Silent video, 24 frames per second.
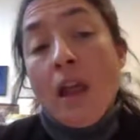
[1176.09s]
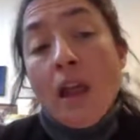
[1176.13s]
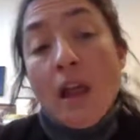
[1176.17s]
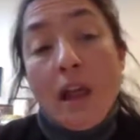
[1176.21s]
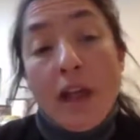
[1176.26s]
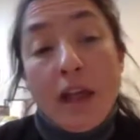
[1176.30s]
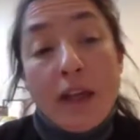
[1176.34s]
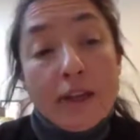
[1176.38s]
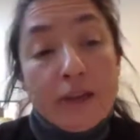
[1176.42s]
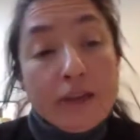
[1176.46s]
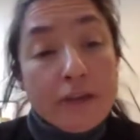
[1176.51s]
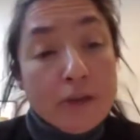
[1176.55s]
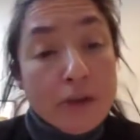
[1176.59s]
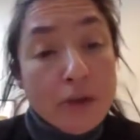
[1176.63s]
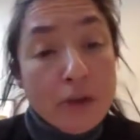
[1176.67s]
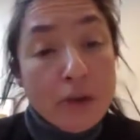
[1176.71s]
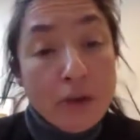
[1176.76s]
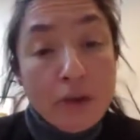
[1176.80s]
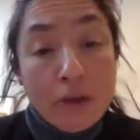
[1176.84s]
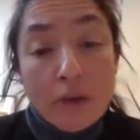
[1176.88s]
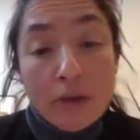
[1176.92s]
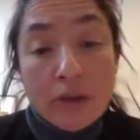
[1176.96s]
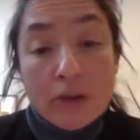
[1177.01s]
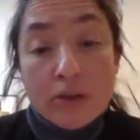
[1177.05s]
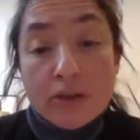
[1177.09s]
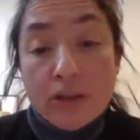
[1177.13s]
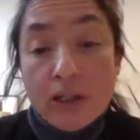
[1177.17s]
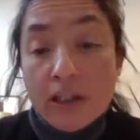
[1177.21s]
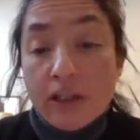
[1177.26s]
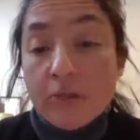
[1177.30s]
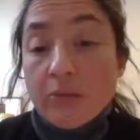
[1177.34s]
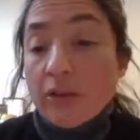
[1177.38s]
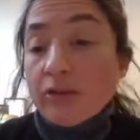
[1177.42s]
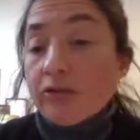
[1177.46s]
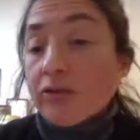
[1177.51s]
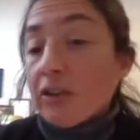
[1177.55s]
and the
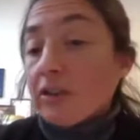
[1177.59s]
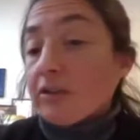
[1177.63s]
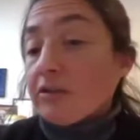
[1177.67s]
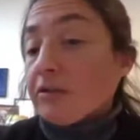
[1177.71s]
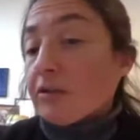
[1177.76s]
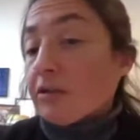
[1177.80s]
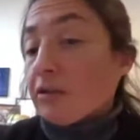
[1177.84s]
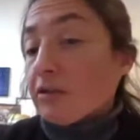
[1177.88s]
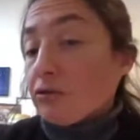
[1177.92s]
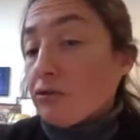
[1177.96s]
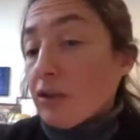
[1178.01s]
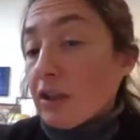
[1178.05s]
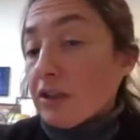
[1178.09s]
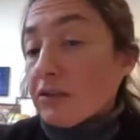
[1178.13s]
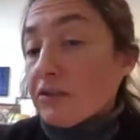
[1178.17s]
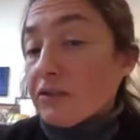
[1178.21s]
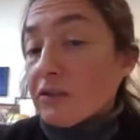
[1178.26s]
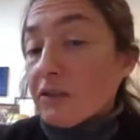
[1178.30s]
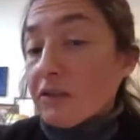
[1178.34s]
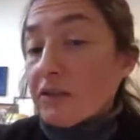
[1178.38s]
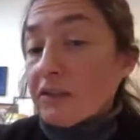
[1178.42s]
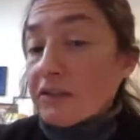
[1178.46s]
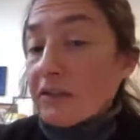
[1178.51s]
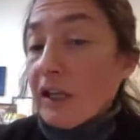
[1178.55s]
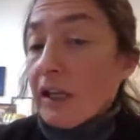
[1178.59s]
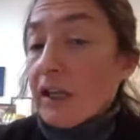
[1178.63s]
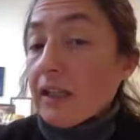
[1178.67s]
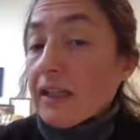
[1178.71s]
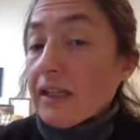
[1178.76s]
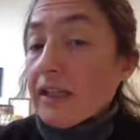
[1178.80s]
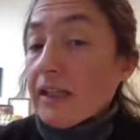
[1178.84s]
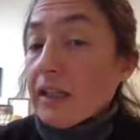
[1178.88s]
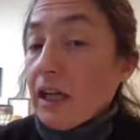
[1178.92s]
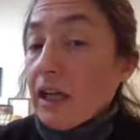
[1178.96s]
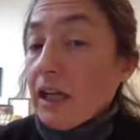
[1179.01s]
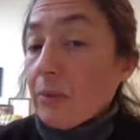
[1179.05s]
images are just
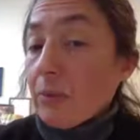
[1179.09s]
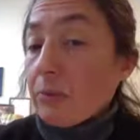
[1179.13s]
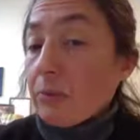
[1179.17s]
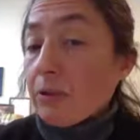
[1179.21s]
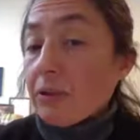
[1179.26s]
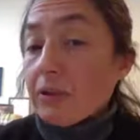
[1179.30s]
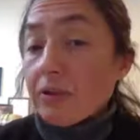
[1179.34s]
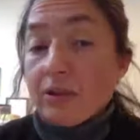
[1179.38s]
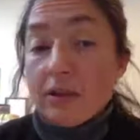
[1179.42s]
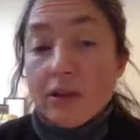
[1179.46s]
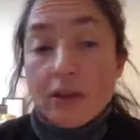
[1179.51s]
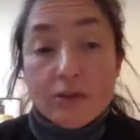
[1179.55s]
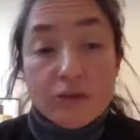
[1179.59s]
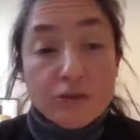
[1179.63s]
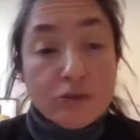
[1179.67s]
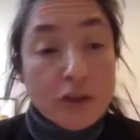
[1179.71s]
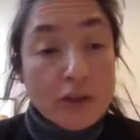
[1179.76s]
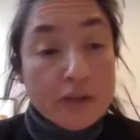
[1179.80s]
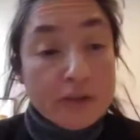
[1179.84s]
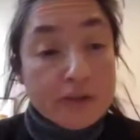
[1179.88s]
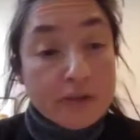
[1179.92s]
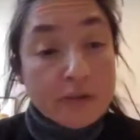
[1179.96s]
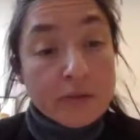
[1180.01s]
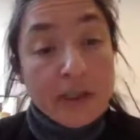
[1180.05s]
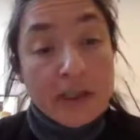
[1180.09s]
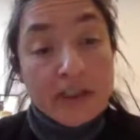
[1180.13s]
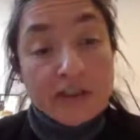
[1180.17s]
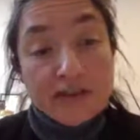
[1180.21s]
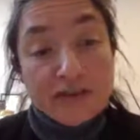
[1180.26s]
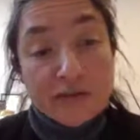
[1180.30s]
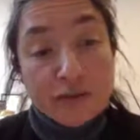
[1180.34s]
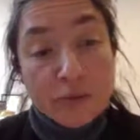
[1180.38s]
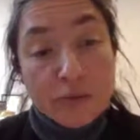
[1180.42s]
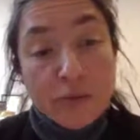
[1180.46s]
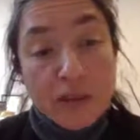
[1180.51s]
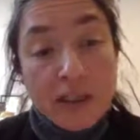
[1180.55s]
scaling up. They are just, we are
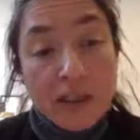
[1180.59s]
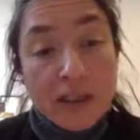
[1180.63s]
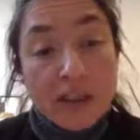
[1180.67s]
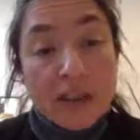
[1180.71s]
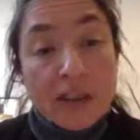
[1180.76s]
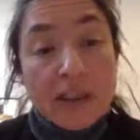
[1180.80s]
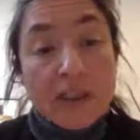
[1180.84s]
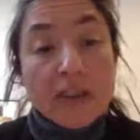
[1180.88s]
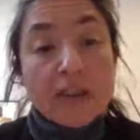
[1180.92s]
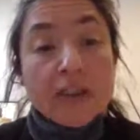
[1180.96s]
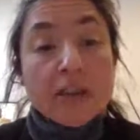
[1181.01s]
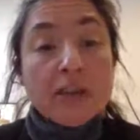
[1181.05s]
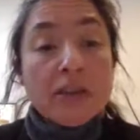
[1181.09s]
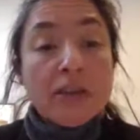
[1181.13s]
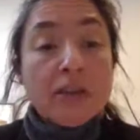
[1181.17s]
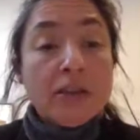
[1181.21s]
zooming in,